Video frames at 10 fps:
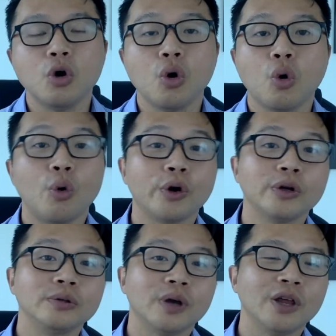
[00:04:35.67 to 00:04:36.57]
Or
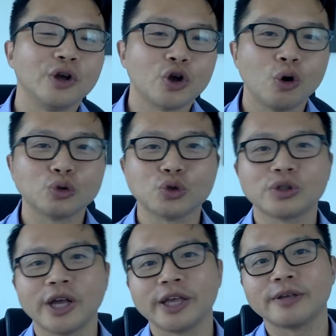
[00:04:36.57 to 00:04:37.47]
in other cultures
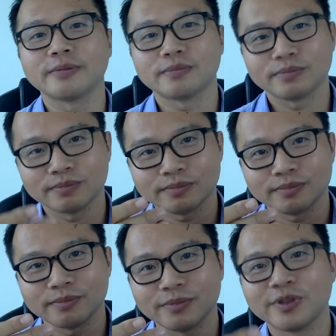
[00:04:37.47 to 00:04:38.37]
like
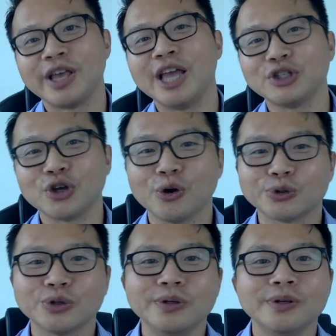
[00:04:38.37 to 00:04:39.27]
the Asian
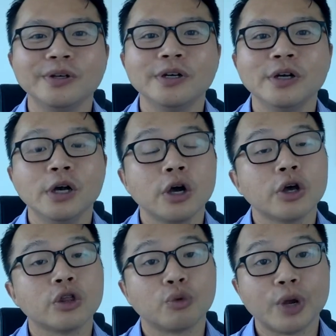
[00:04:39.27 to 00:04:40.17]
culture,
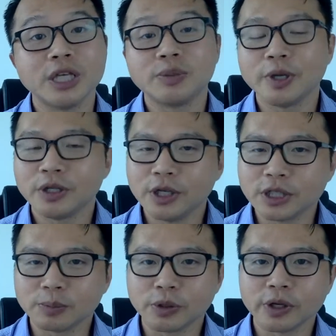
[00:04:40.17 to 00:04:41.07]
they're raised to be
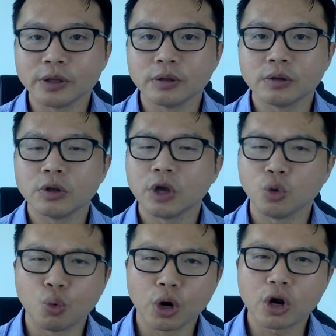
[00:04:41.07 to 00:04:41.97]
disciplined and
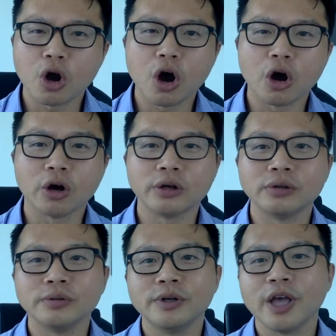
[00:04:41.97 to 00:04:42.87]
work hard
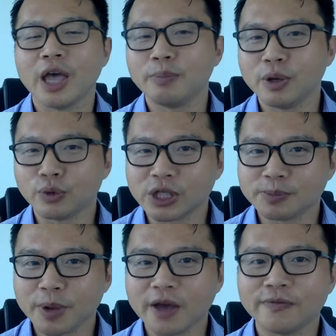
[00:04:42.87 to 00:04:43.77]
and be
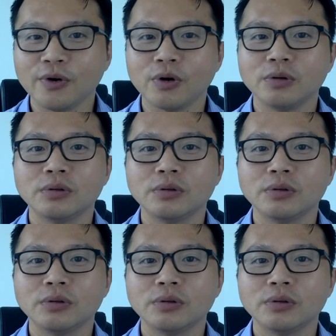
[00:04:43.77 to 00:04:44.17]
respectful.